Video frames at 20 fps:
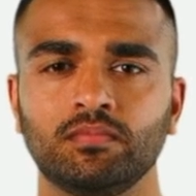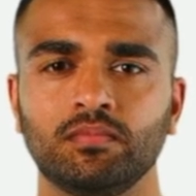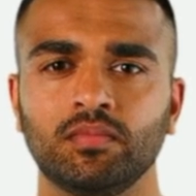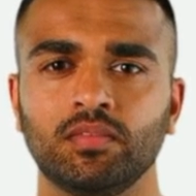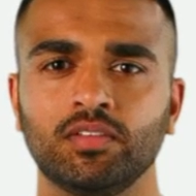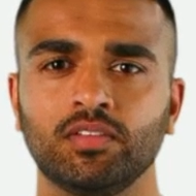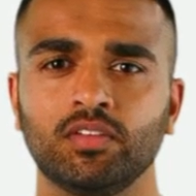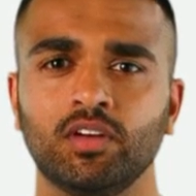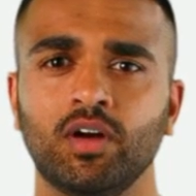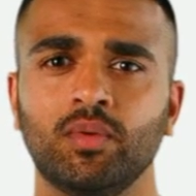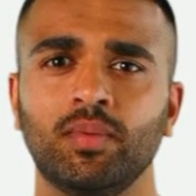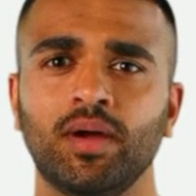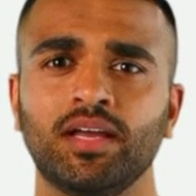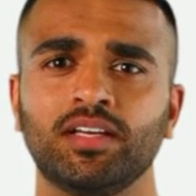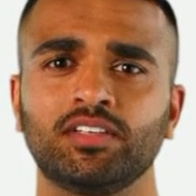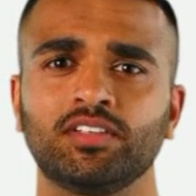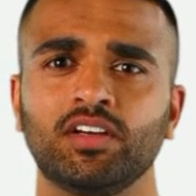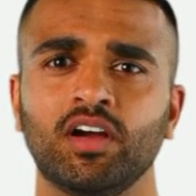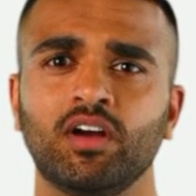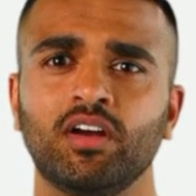Start by
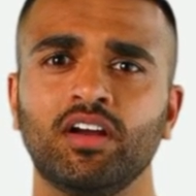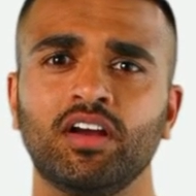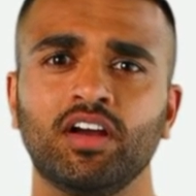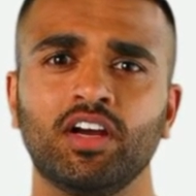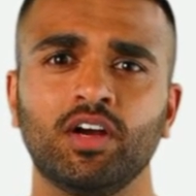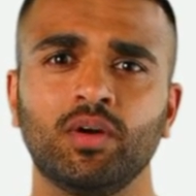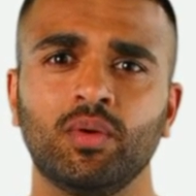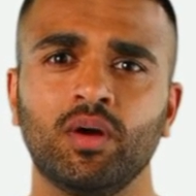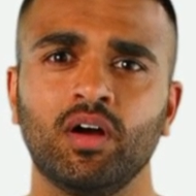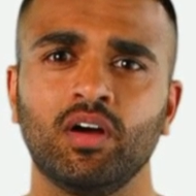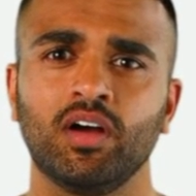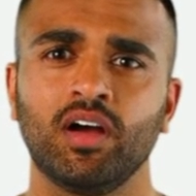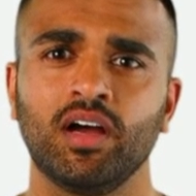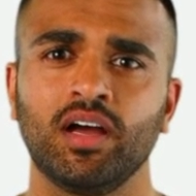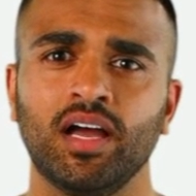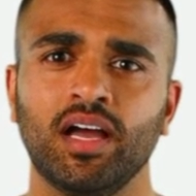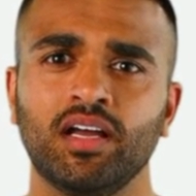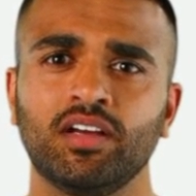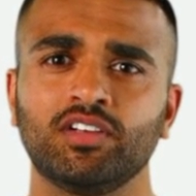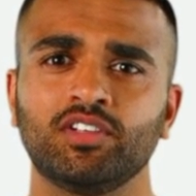installing the new Arnott
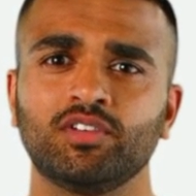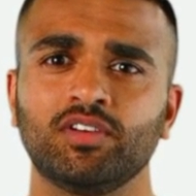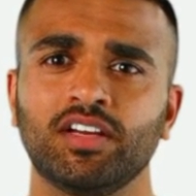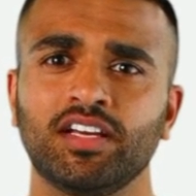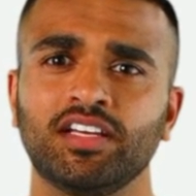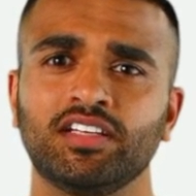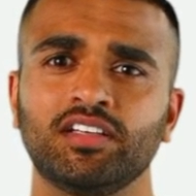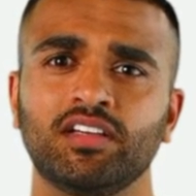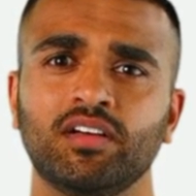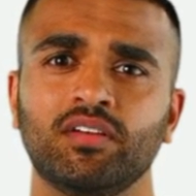air strut into